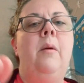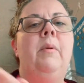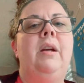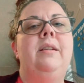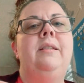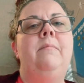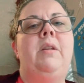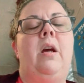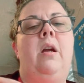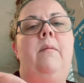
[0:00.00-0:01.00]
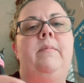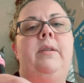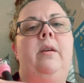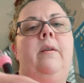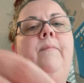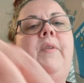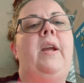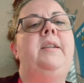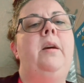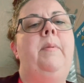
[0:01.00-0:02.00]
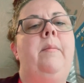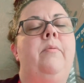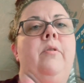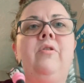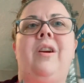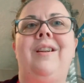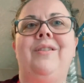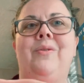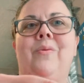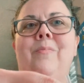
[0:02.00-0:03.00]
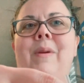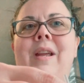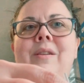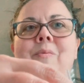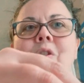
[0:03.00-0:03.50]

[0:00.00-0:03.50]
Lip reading: because sometimes I tell people to try to store pens with